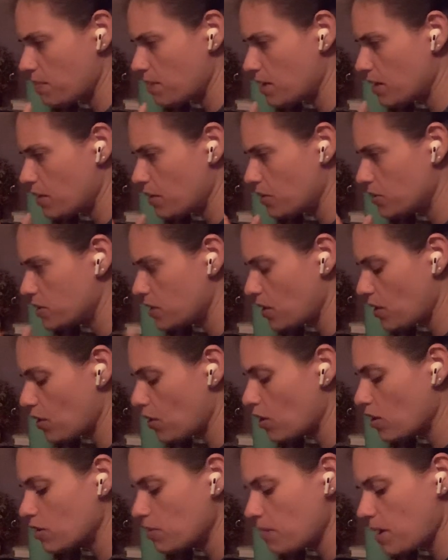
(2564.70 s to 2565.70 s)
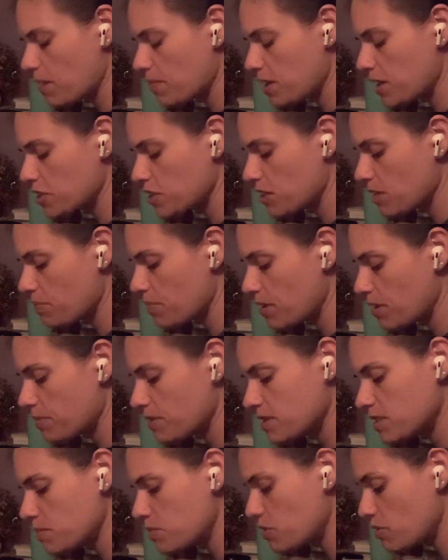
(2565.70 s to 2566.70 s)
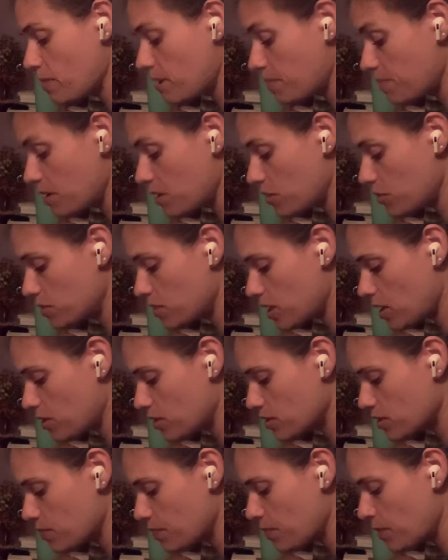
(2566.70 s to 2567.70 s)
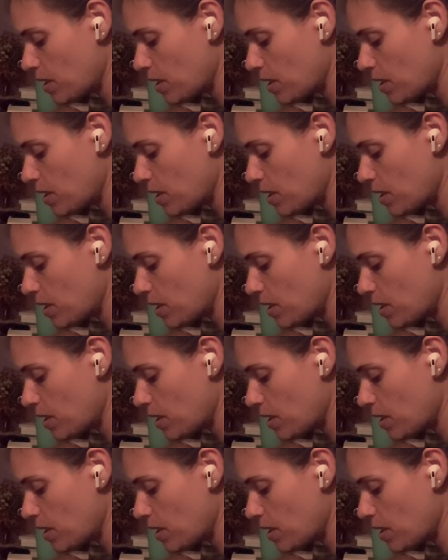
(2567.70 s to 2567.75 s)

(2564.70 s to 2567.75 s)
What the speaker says: be a hotel at all. You might buy champagne, but some of you might be hotels.